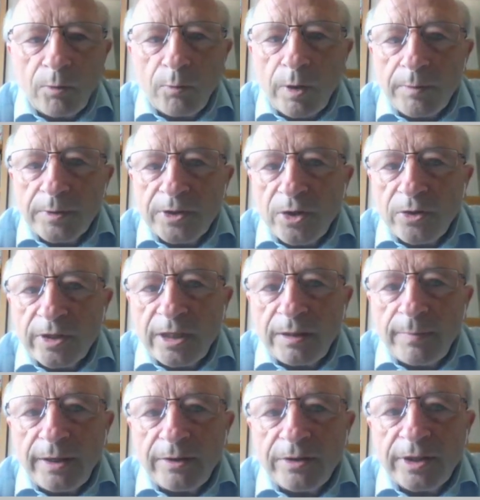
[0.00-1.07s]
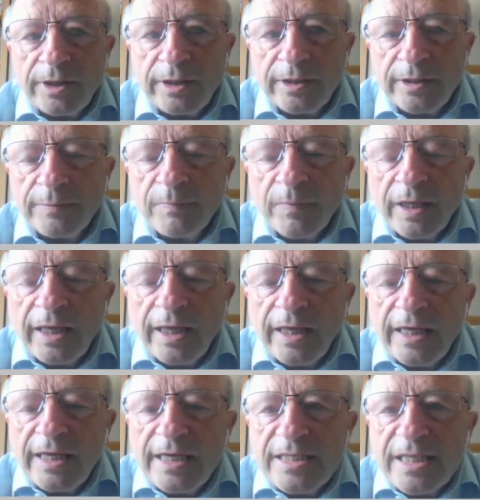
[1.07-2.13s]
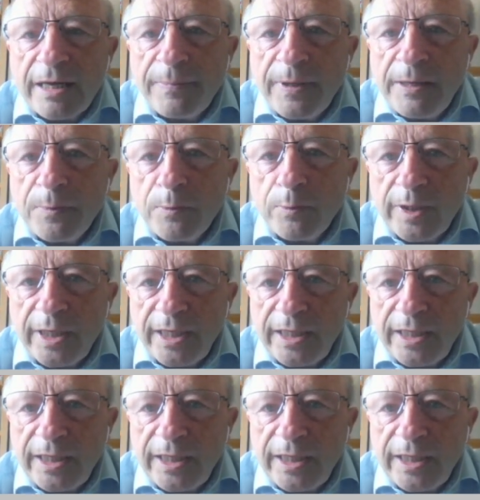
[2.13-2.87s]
What we're talking about here is that people with